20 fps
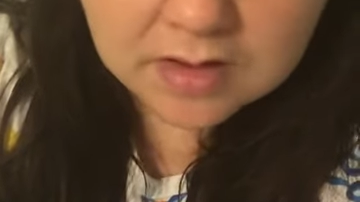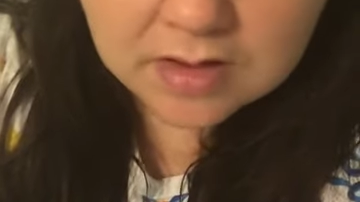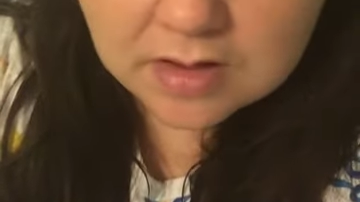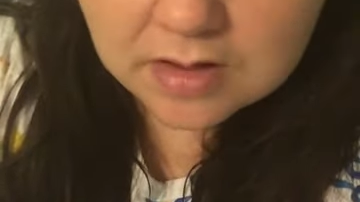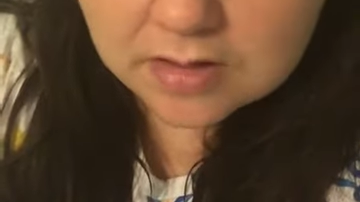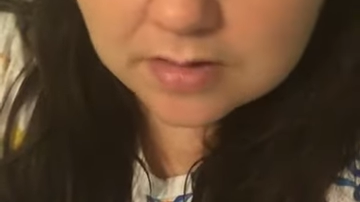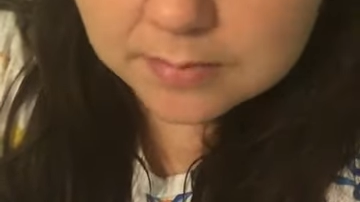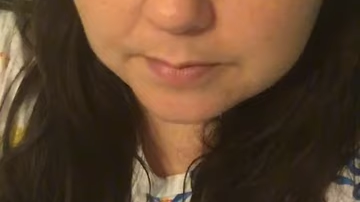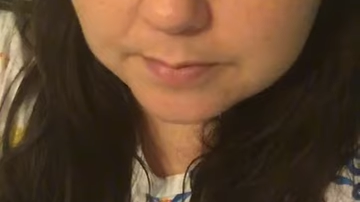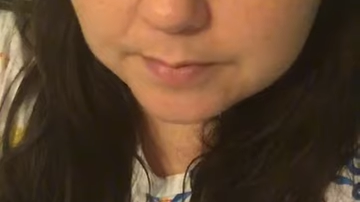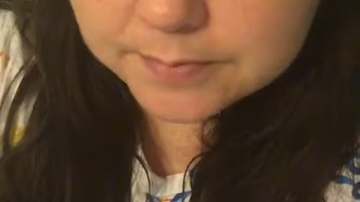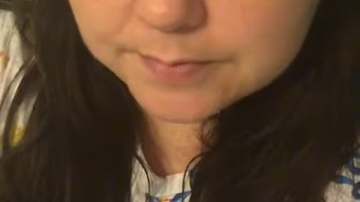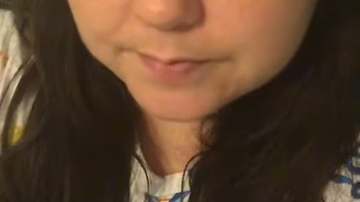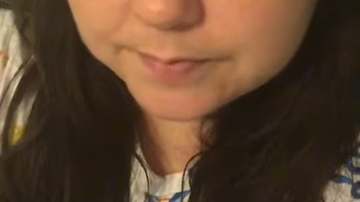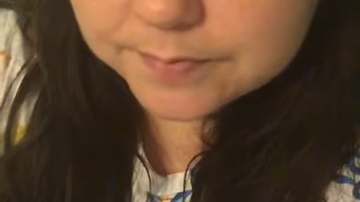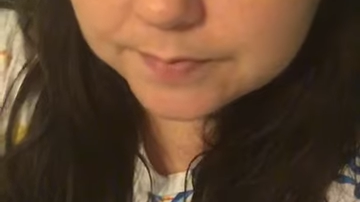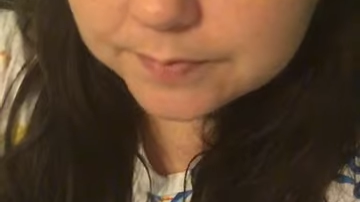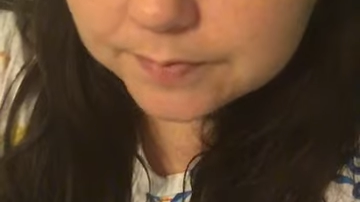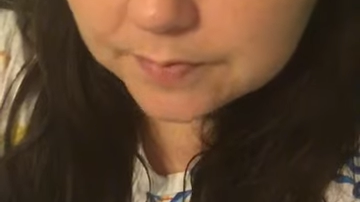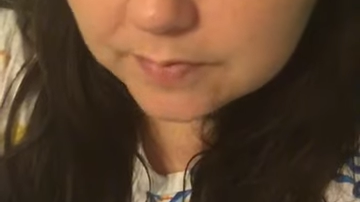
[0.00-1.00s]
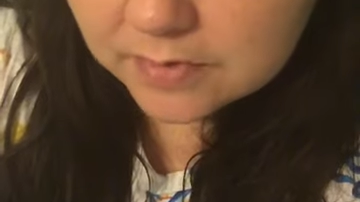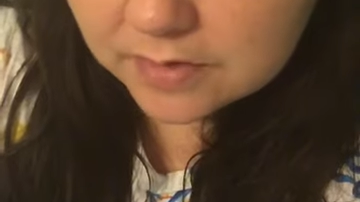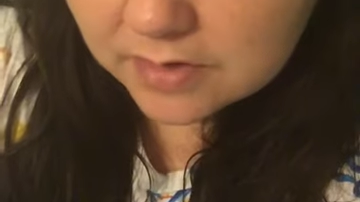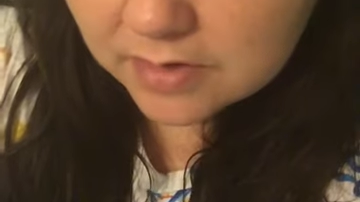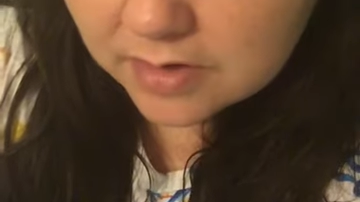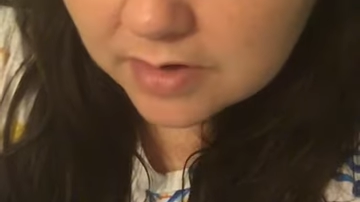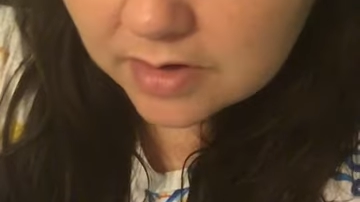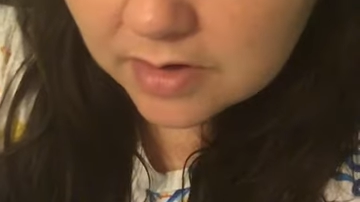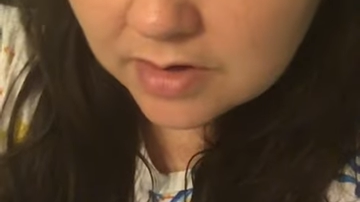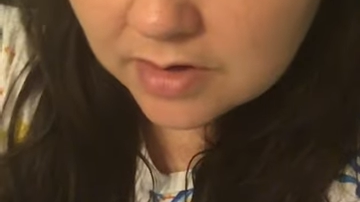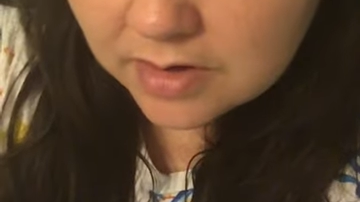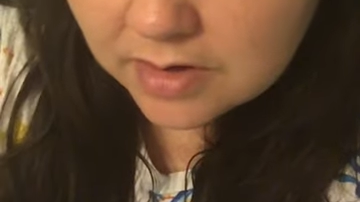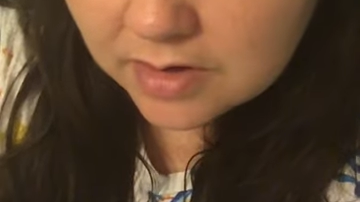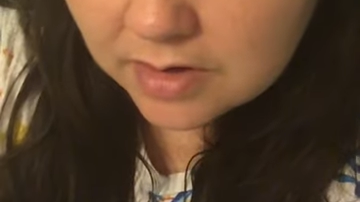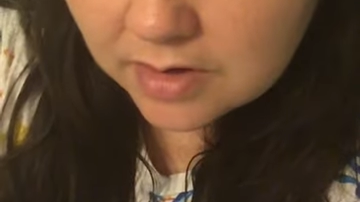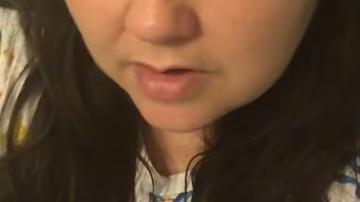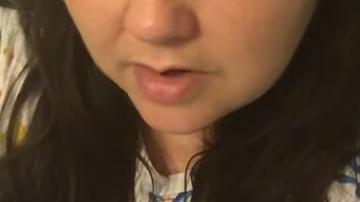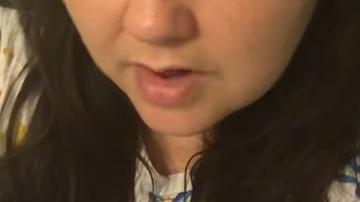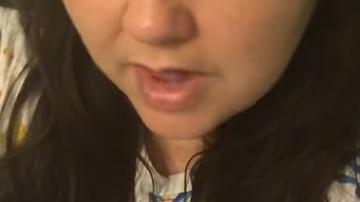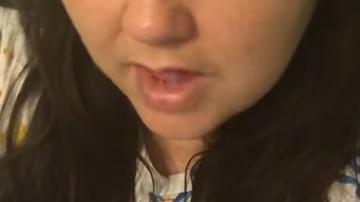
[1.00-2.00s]
Um,
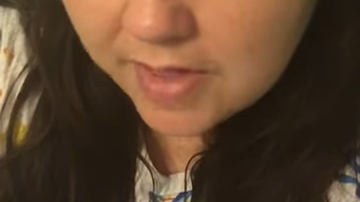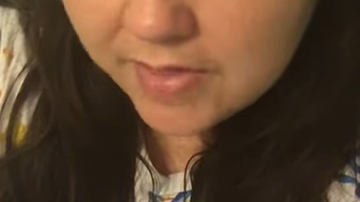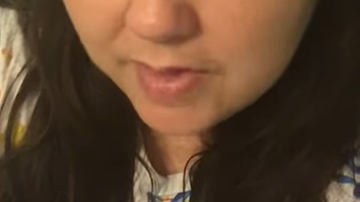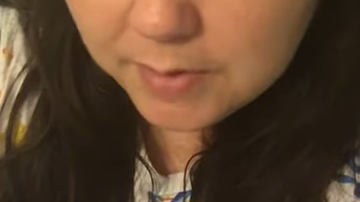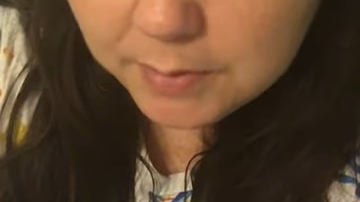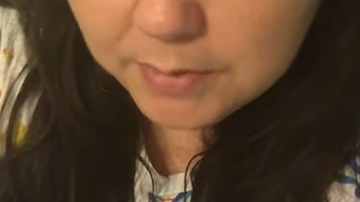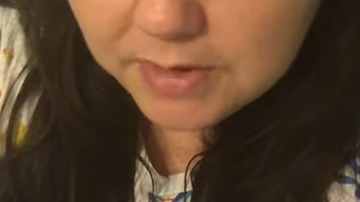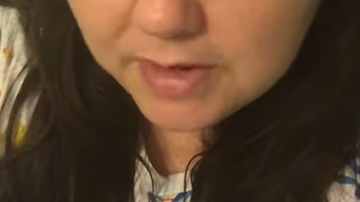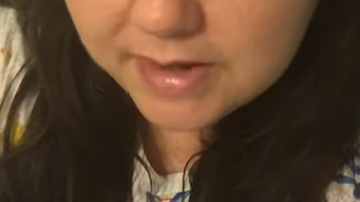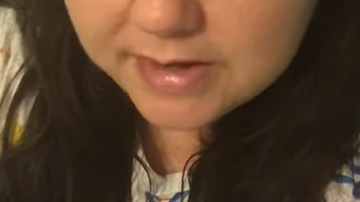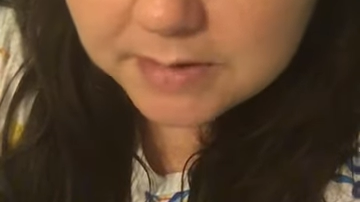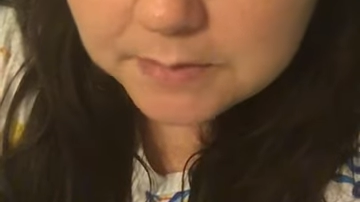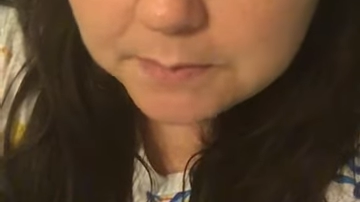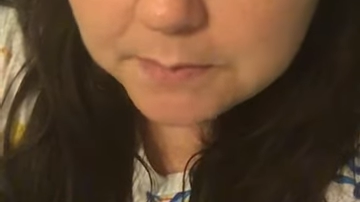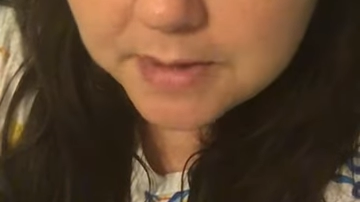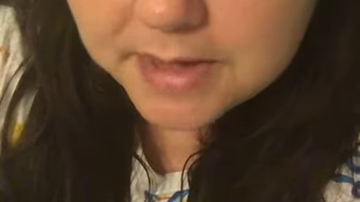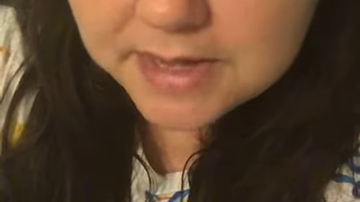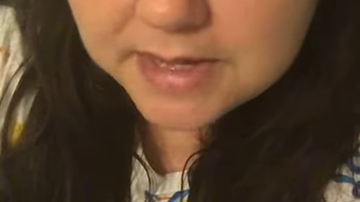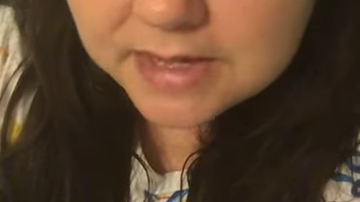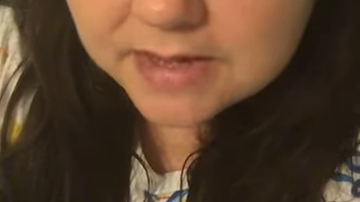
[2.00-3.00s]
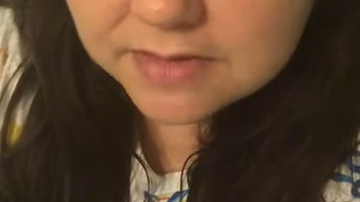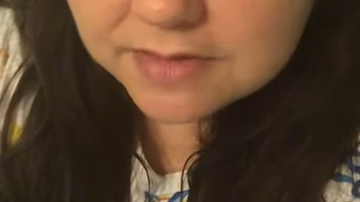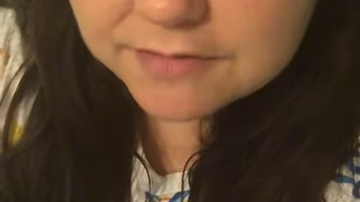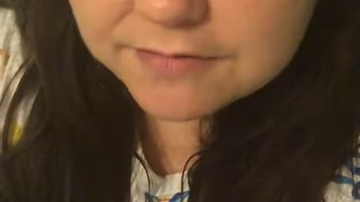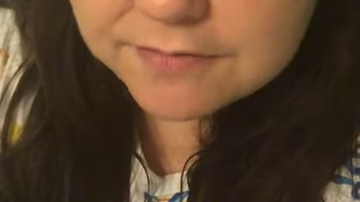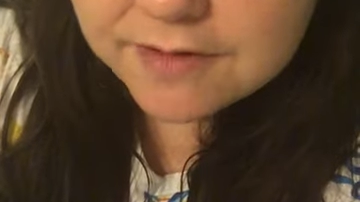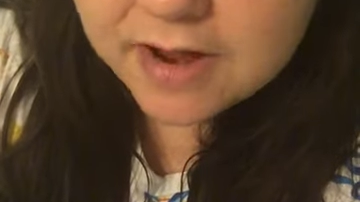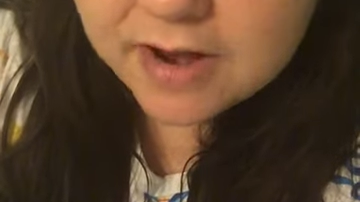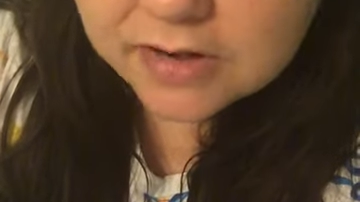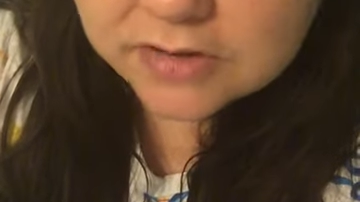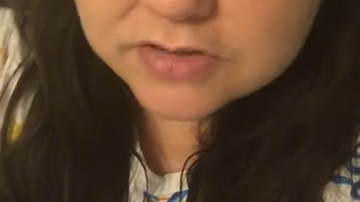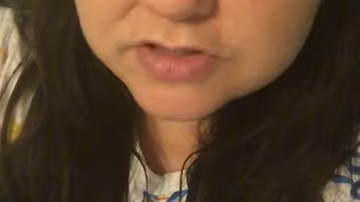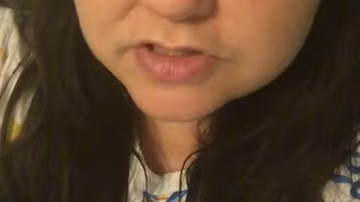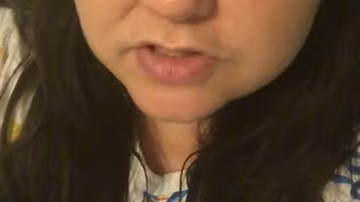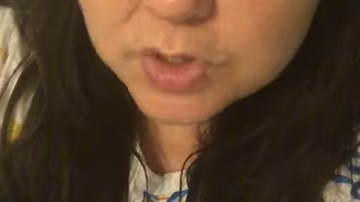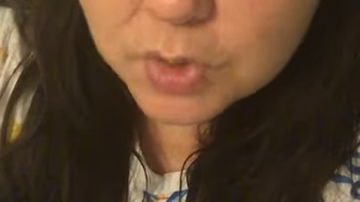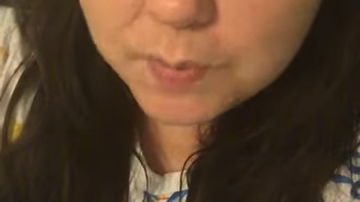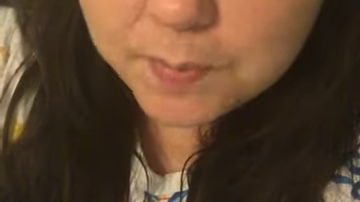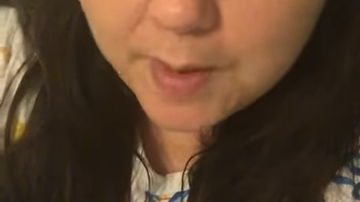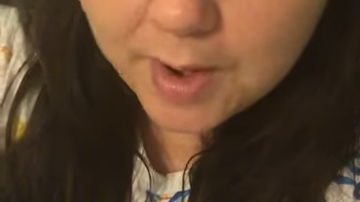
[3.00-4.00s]
and they were like making the fire
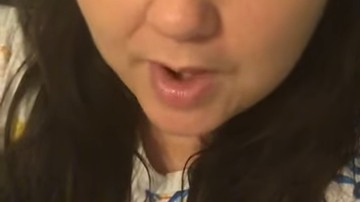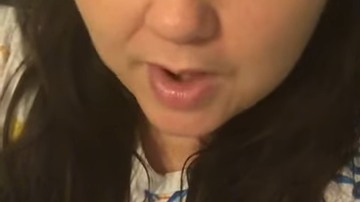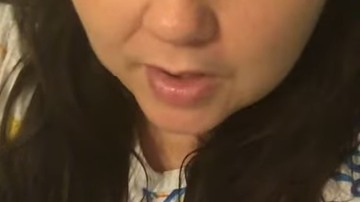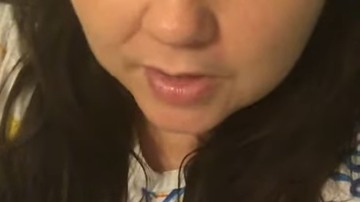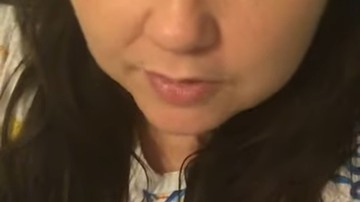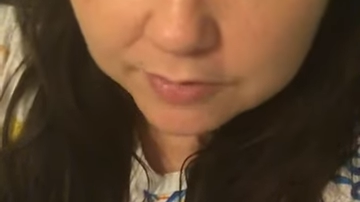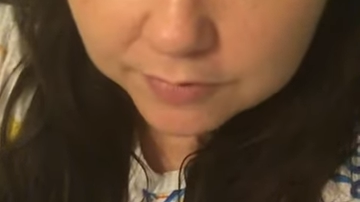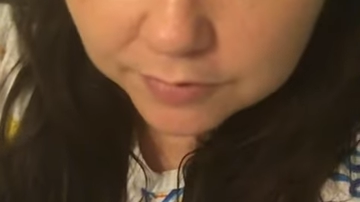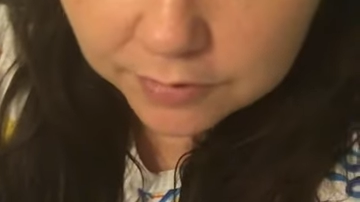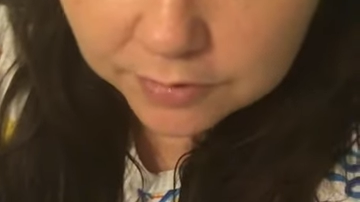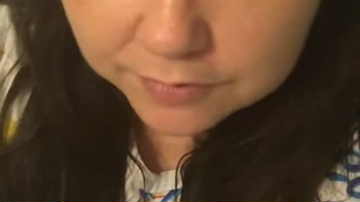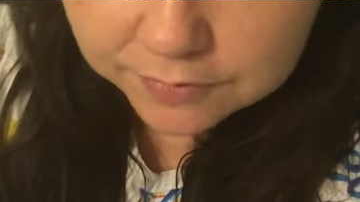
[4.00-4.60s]
so powerful